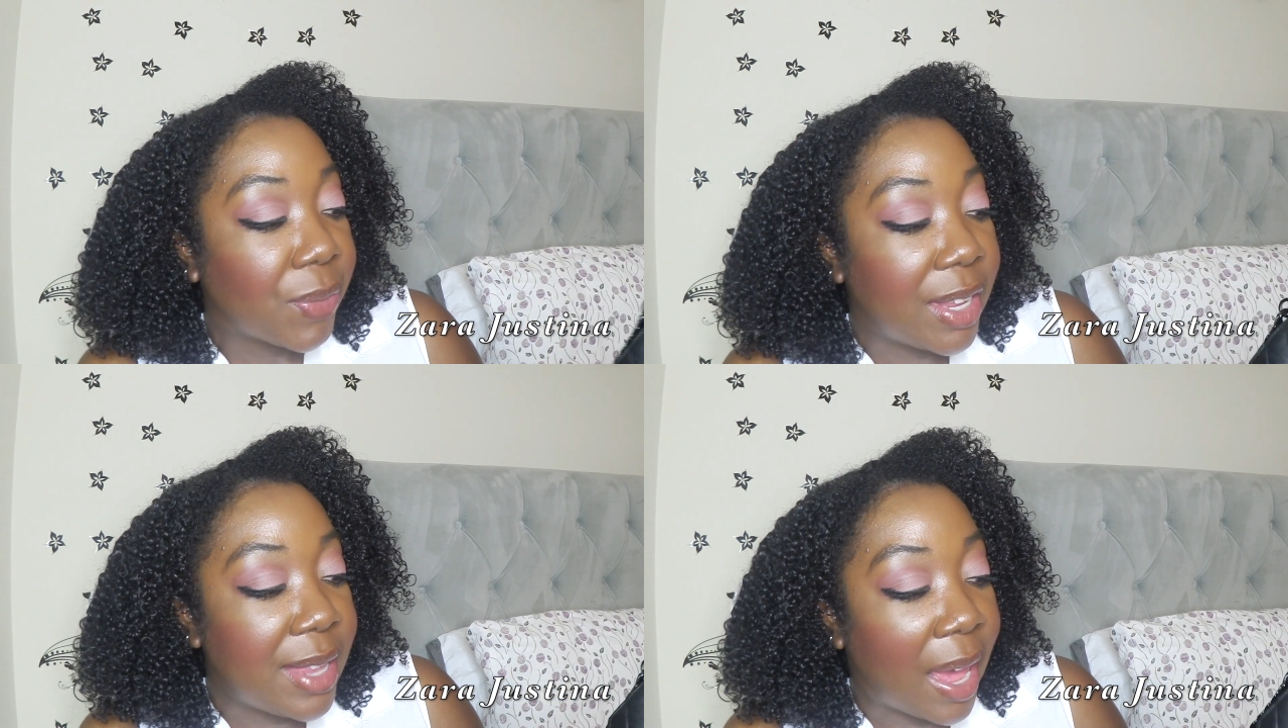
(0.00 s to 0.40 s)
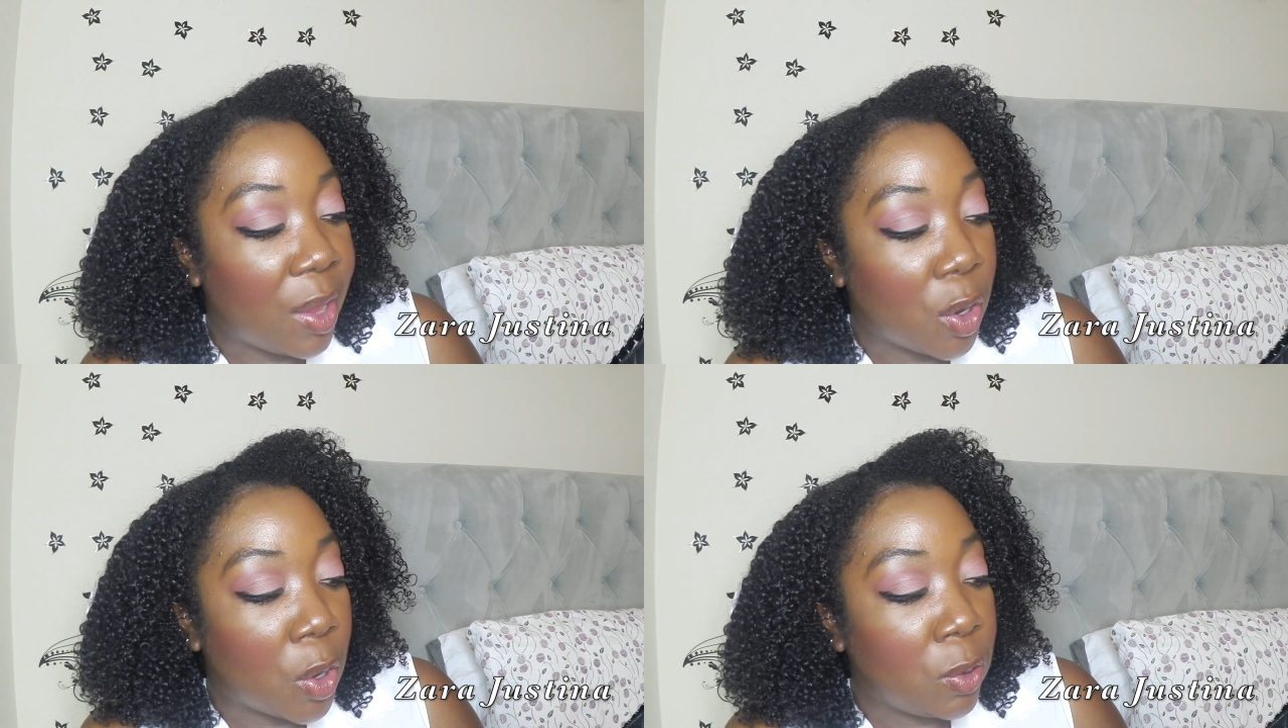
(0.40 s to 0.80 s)

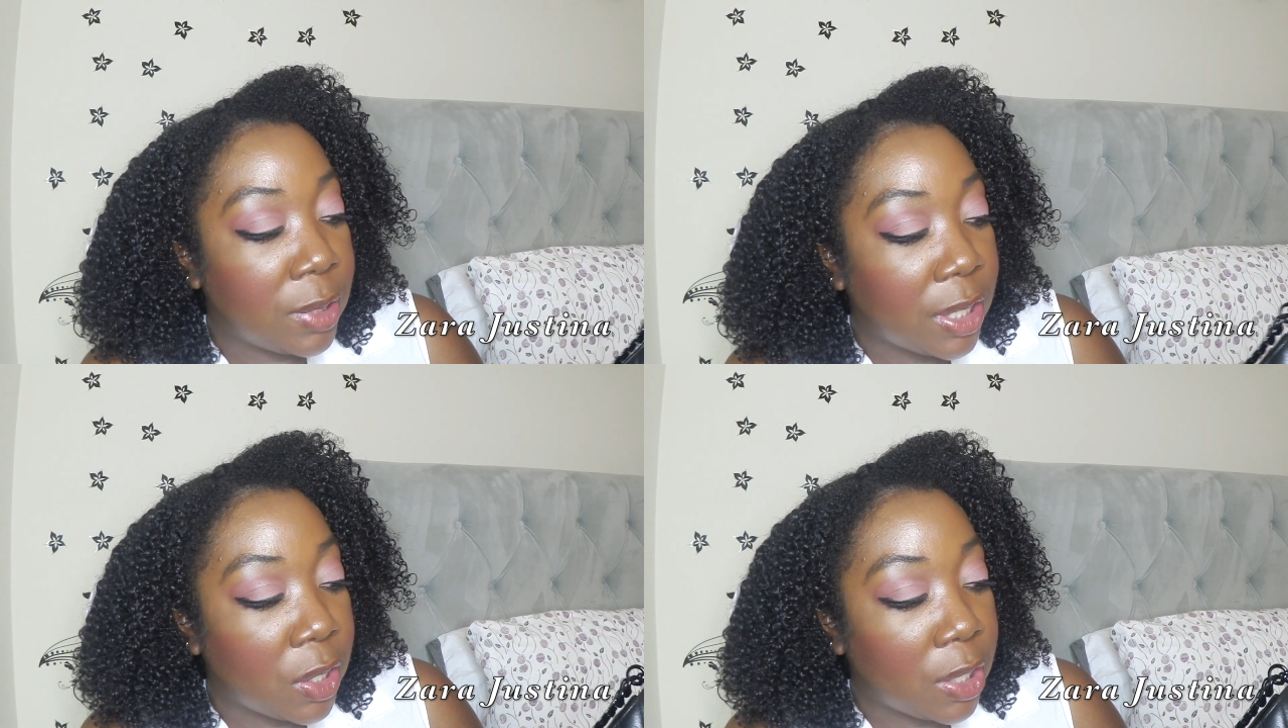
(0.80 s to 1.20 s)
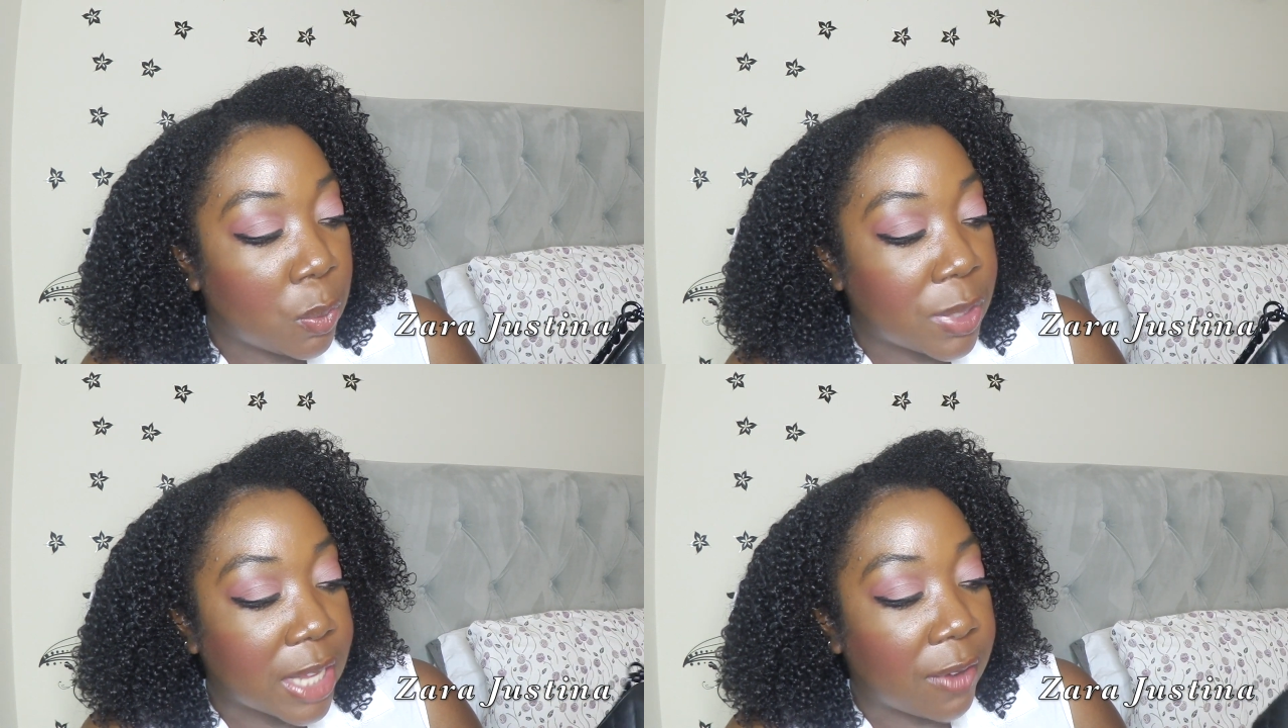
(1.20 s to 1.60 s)
not only
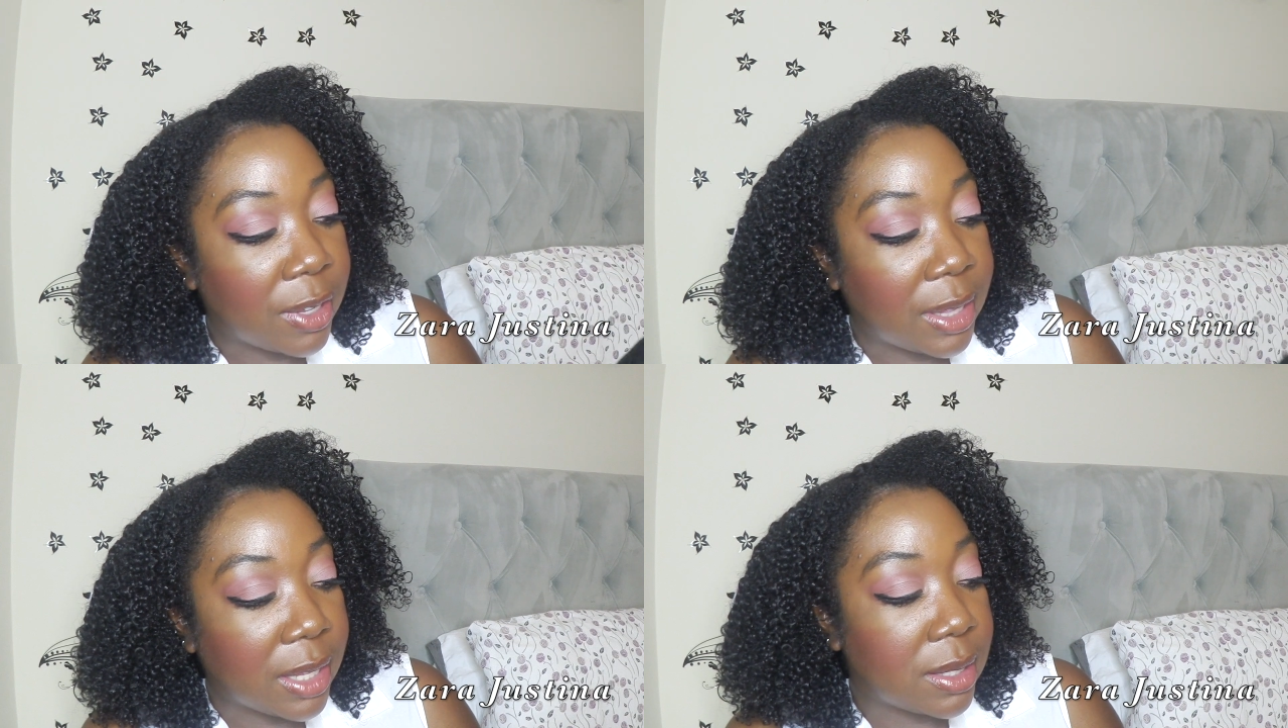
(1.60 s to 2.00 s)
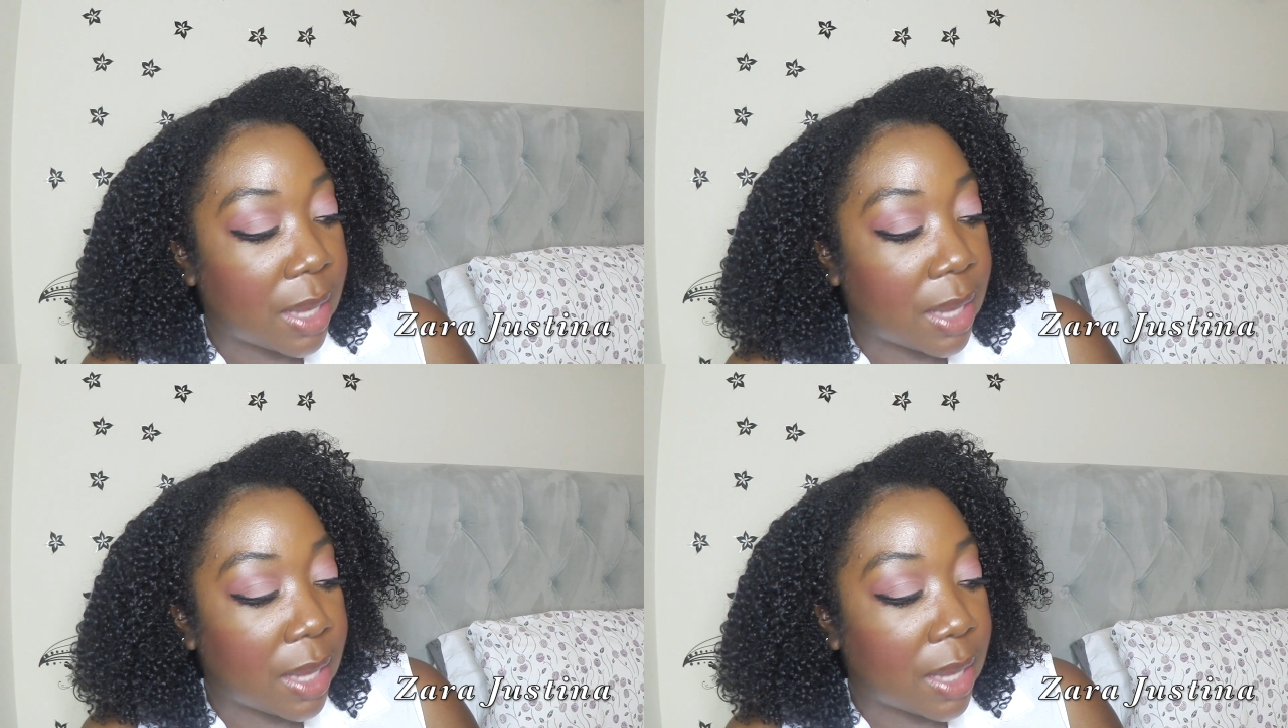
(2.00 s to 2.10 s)
was everything